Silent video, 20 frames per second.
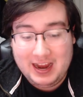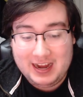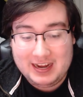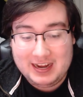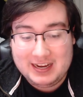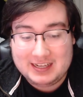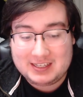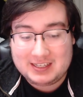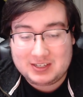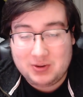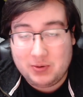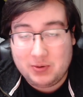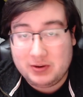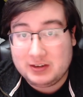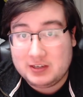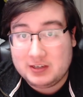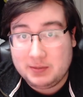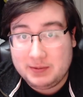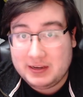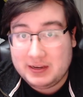and it's
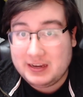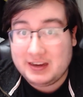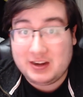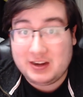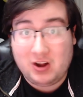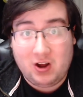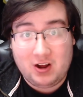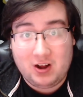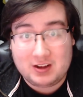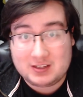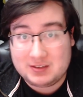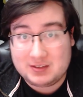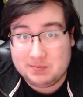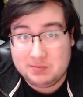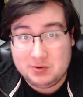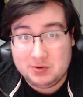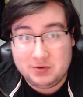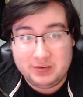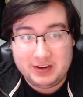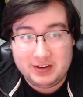going to be an awesome
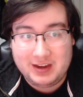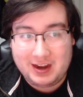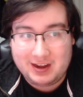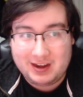movie.